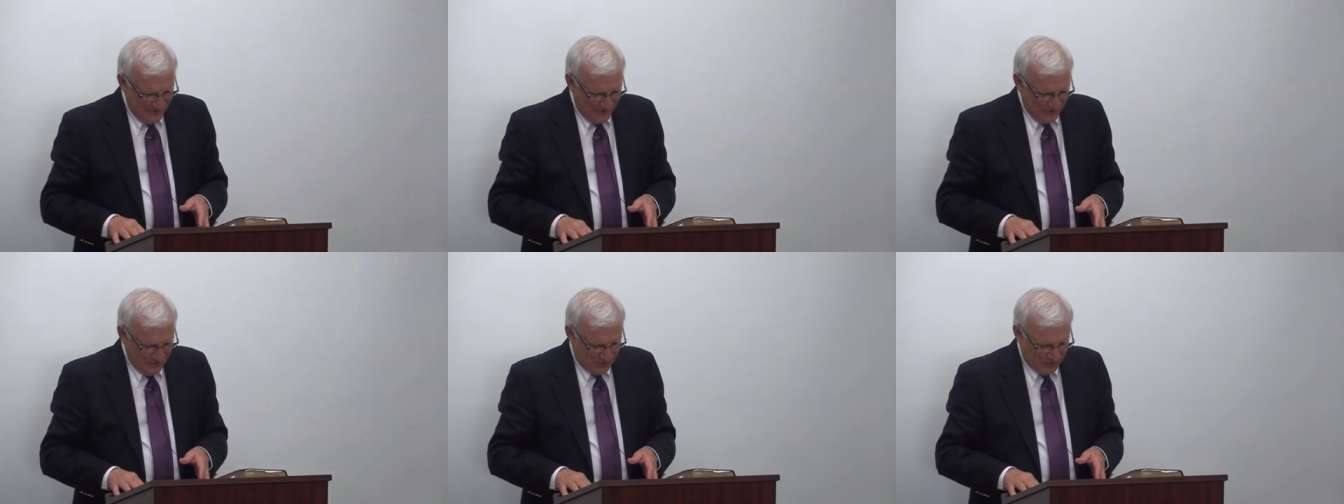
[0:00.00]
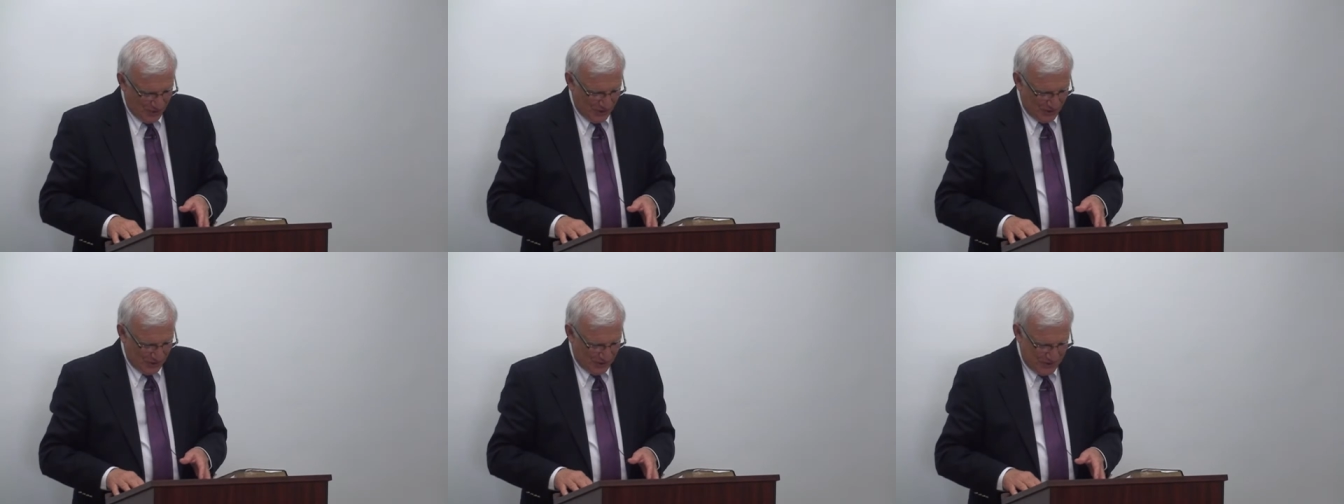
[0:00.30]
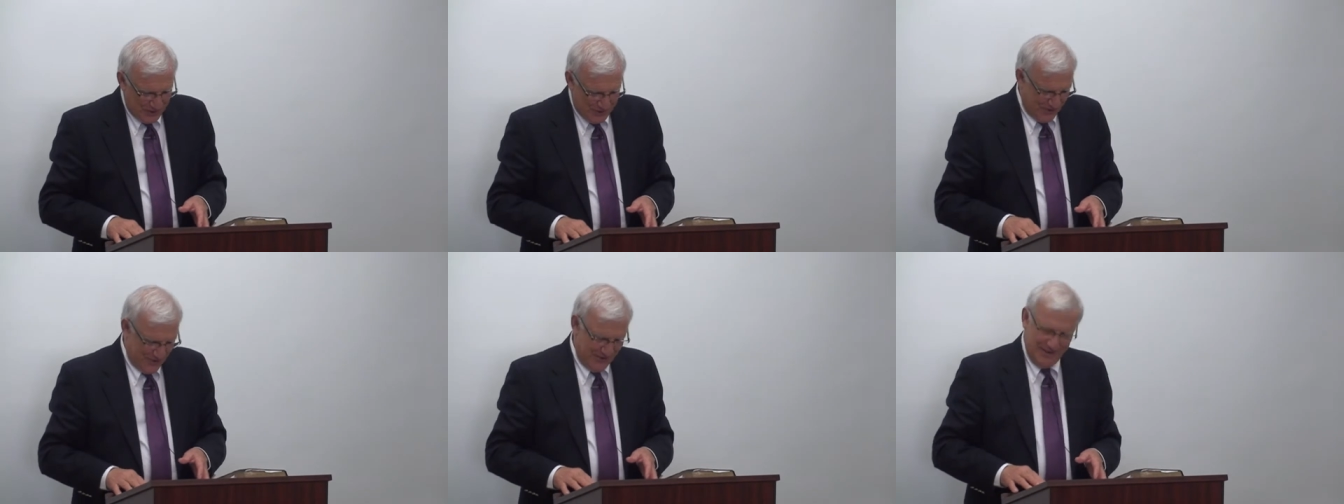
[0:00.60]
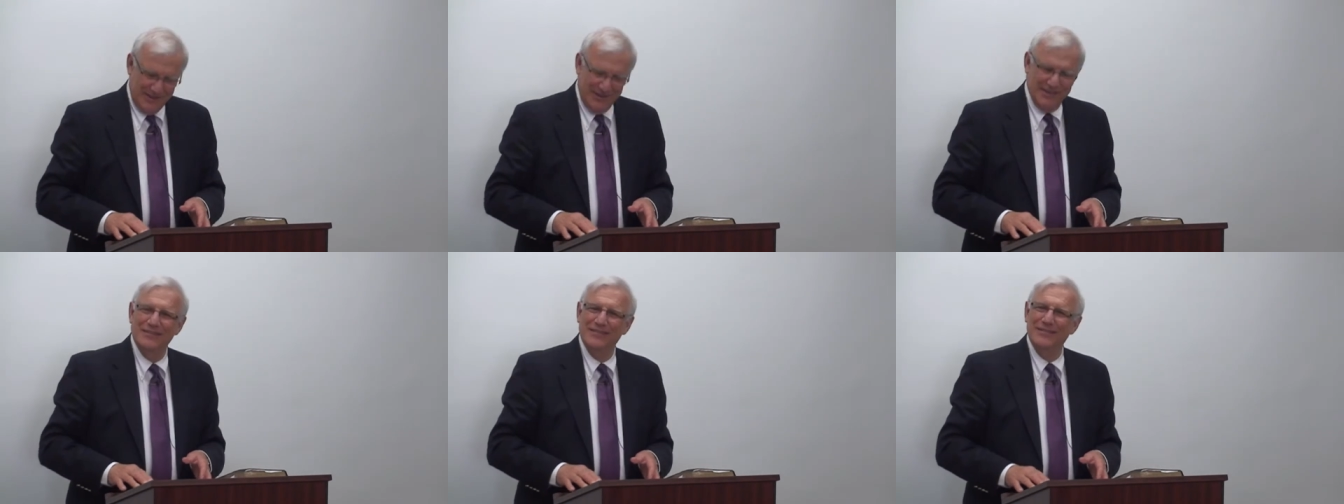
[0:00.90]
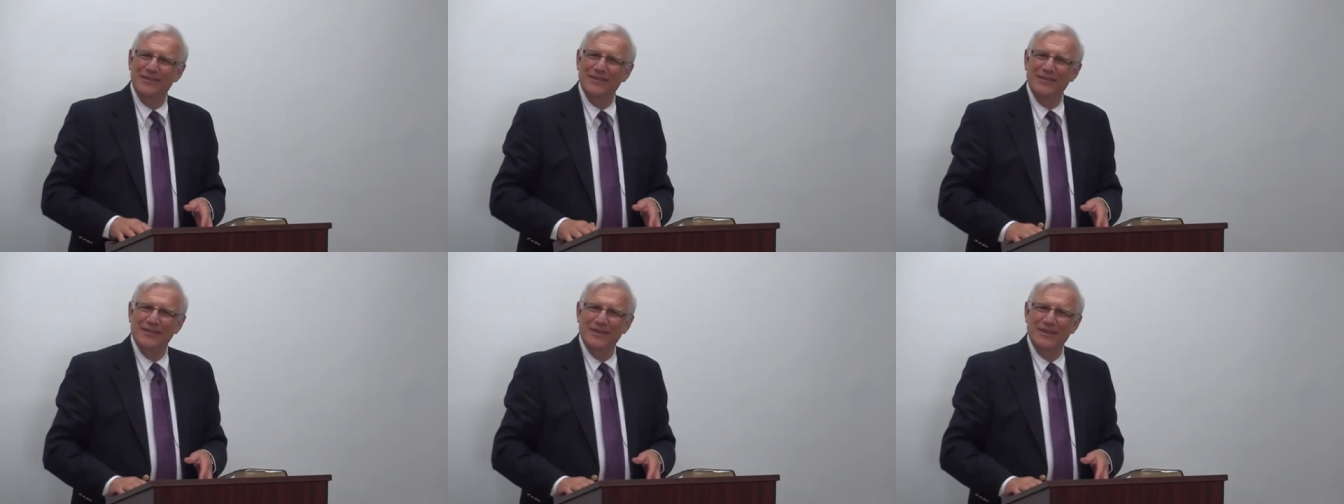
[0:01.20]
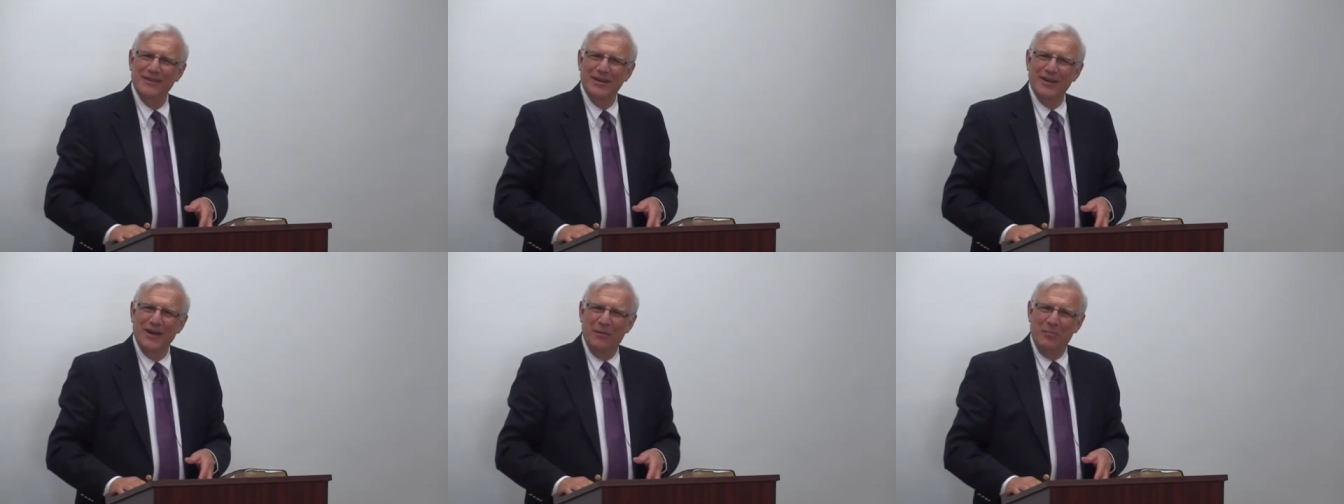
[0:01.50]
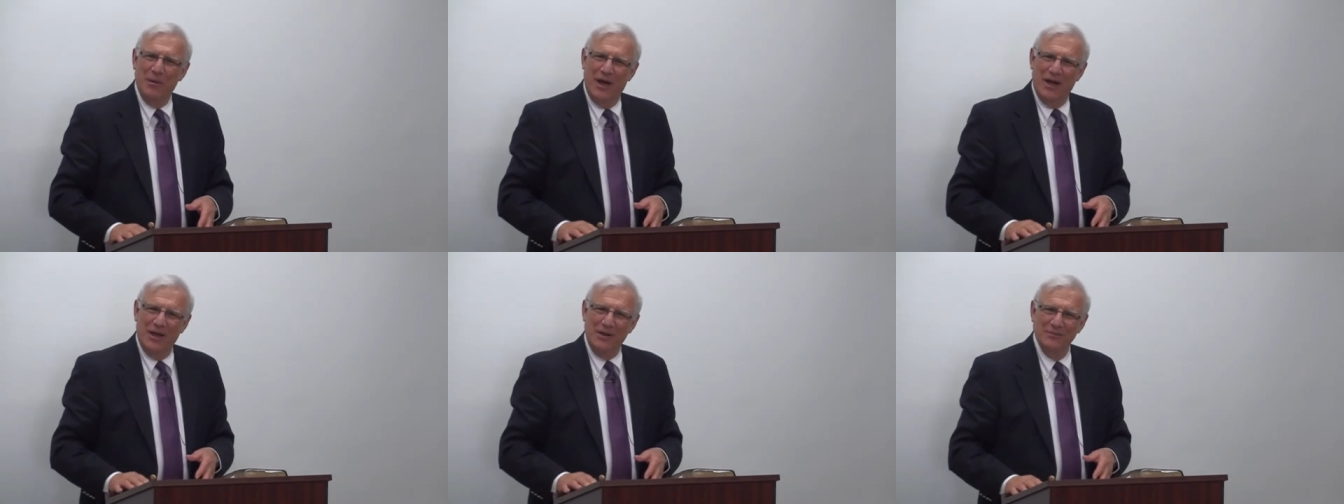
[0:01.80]
startling thing
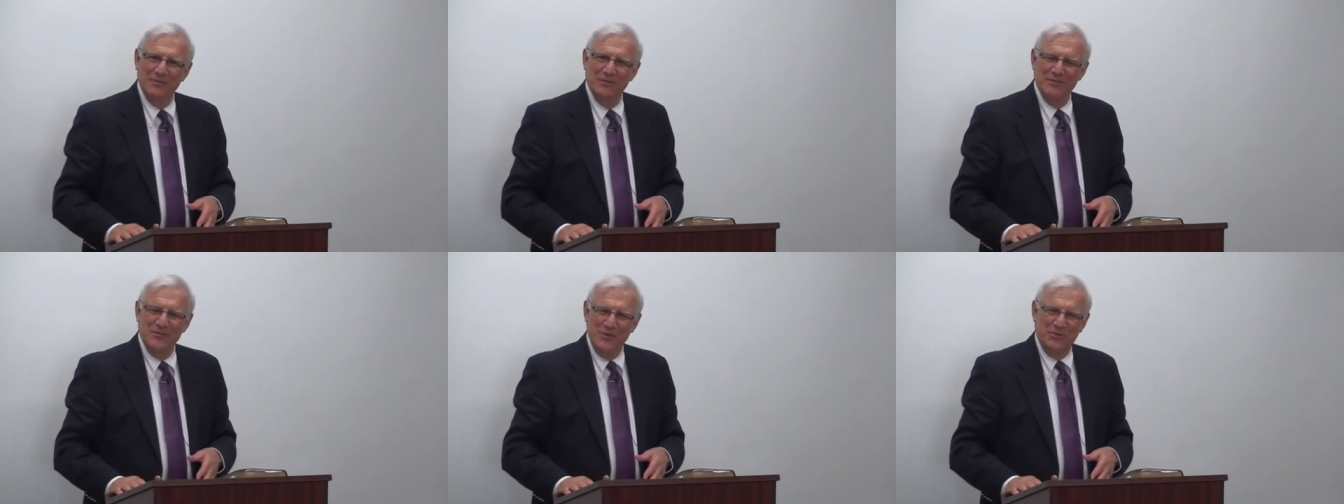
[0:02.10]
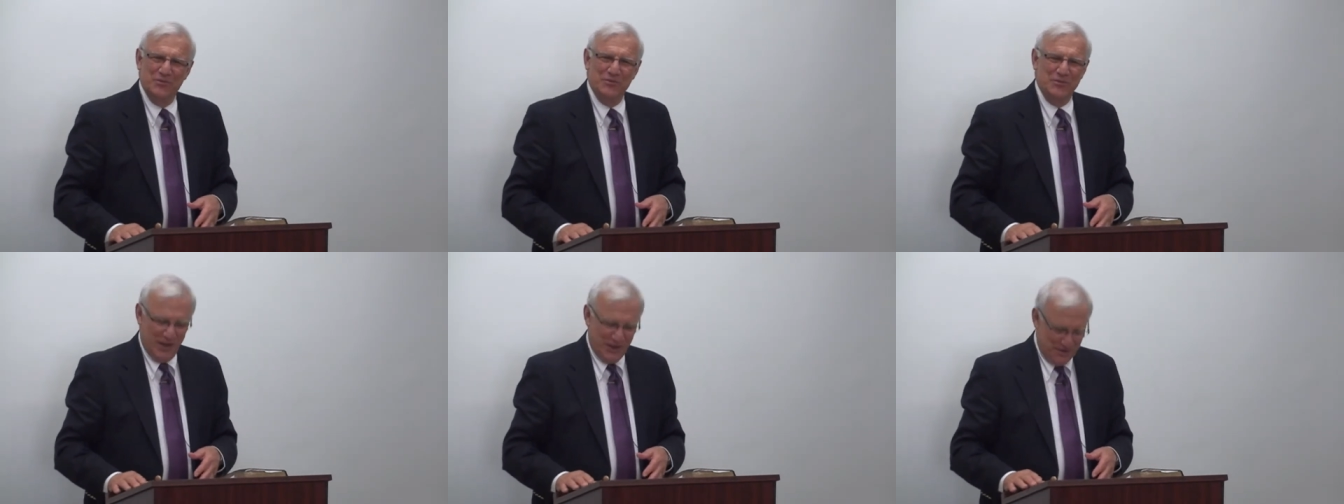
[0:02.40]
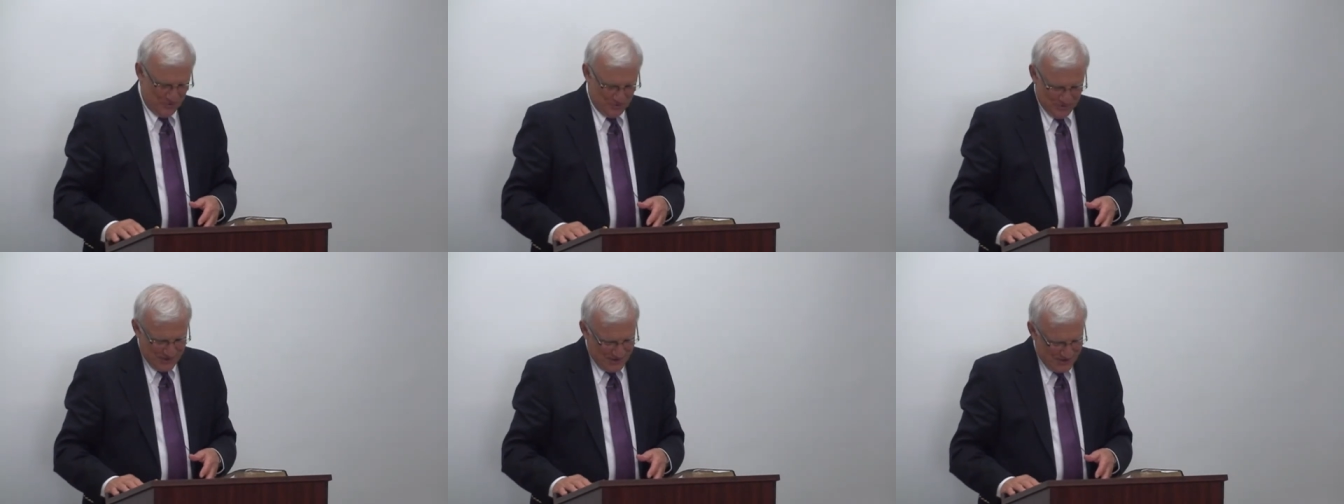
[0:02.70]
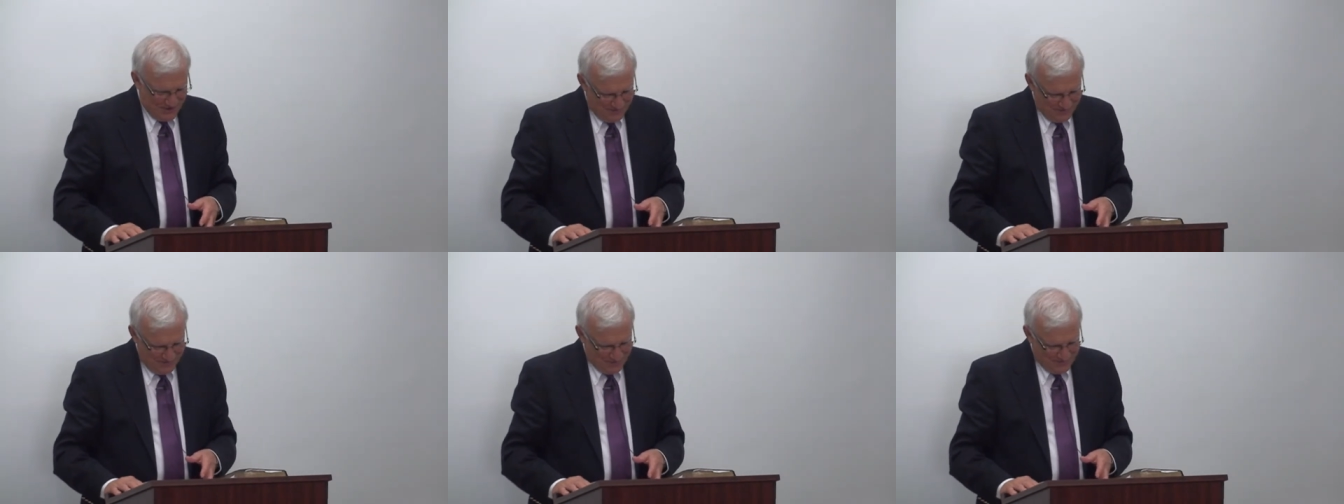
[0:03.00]
about this country.